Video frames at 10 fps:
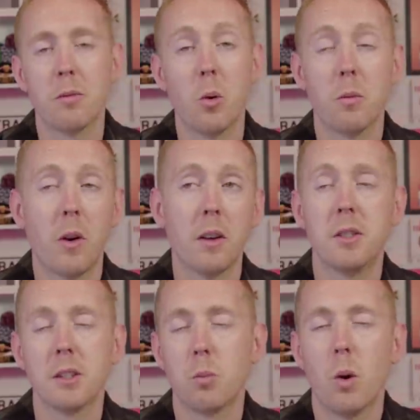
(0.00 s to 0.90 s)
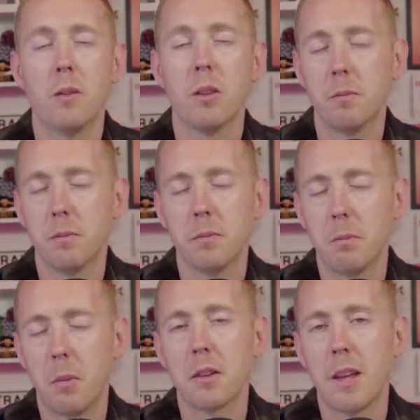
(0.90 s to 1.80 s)
four, five, six, whatever the
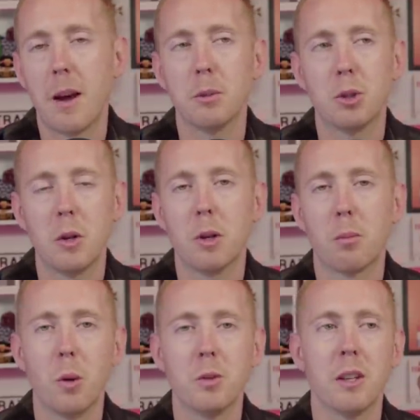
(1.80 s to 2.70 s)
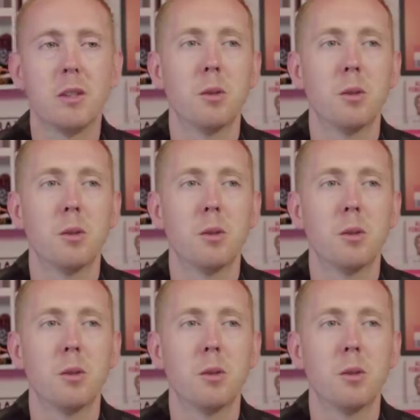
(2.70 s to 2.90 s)
month gap between the protests.